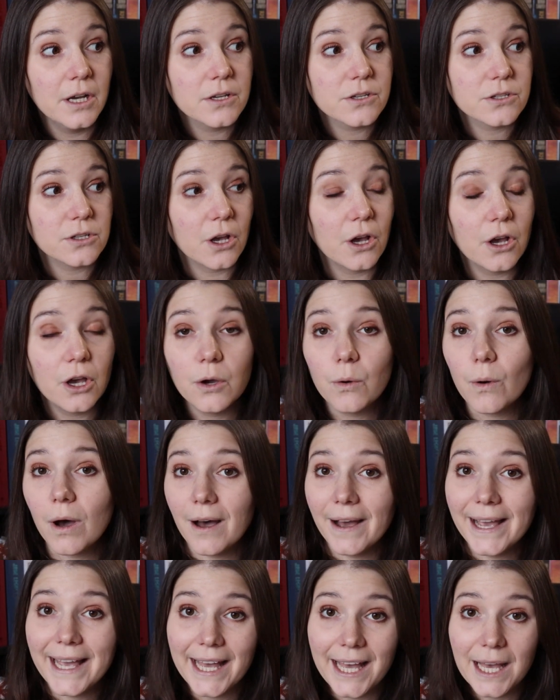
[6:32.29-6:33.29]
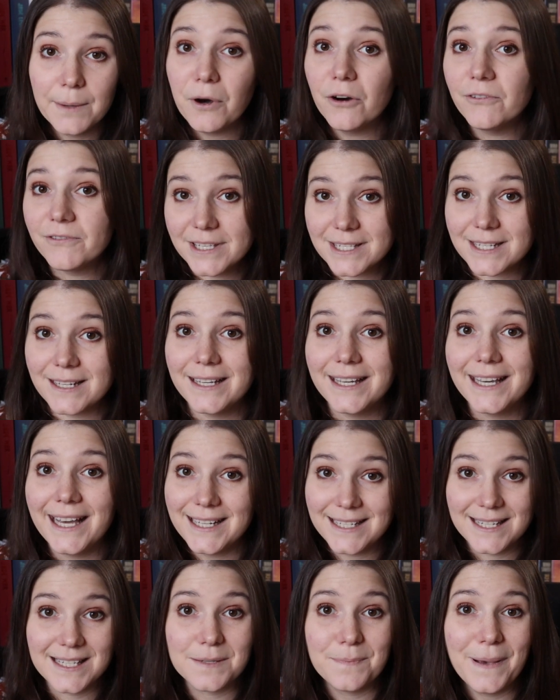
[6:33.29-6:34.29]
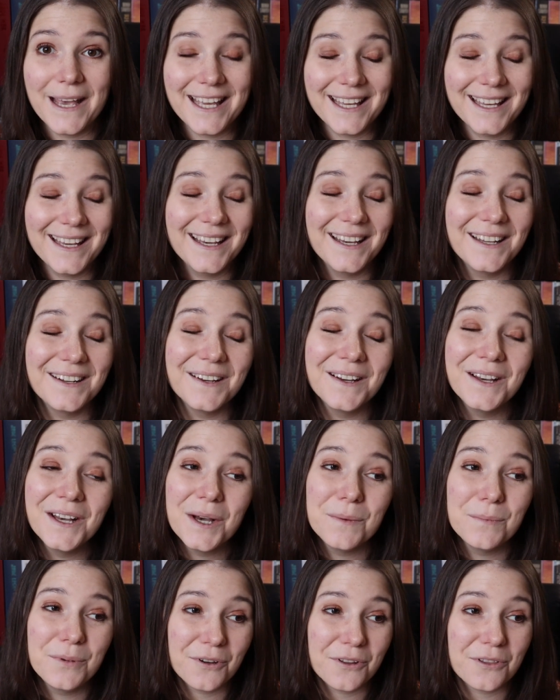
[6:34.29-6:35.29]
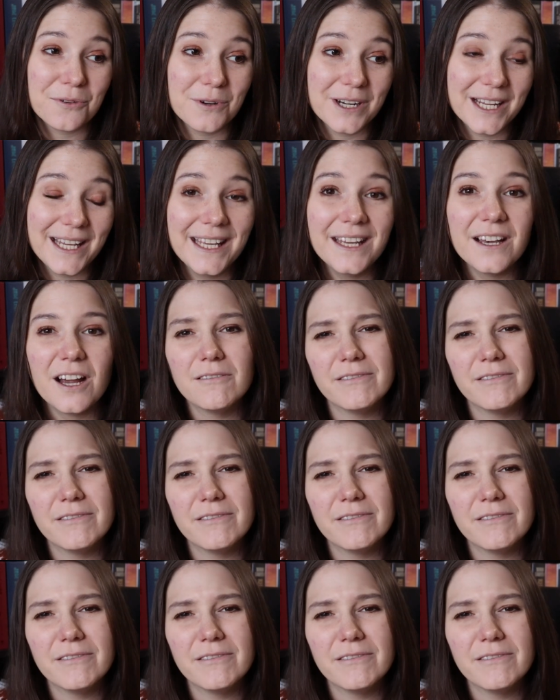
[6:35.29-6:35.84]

so I am obviously anticipating book three.